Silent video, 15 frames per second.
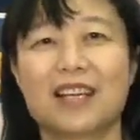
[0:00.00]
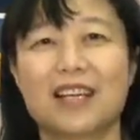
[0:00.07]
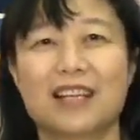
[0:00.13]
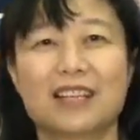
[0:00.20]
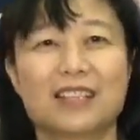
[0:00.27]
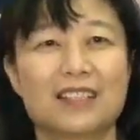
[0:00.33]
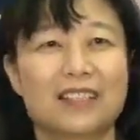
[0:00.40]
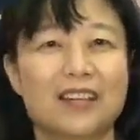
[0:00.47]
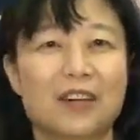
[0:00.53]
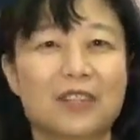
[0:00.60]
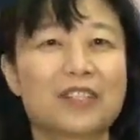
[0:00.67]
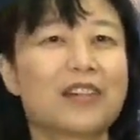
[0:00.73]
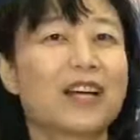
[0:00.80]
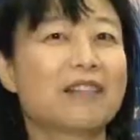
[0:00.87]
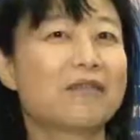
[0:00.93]
and uh,
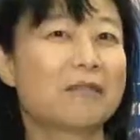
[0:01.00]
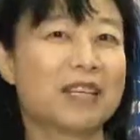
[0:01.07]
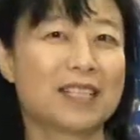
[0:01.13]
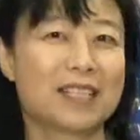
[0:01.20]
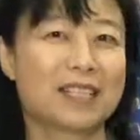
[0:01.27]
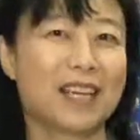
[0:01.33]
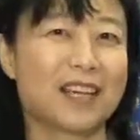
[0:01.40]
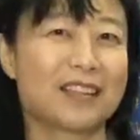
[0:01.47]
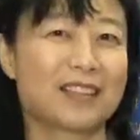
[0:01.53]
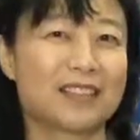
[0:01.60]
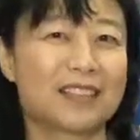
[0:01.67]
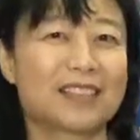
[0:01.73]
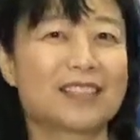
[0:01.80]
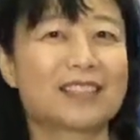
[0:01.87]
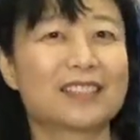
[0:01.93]
also have made
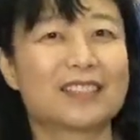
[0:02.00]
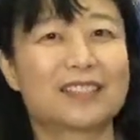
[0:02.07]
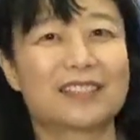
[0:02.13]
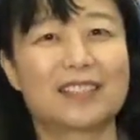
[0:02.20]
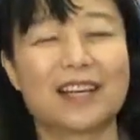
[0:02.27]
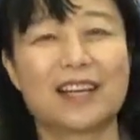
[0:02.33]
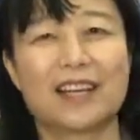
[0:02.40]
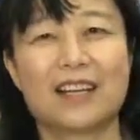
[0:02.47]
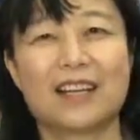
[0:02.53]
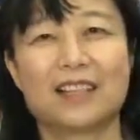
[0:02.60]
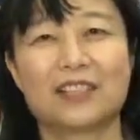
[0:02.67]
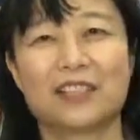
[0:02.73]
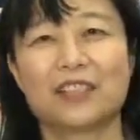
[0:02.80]
sales uh,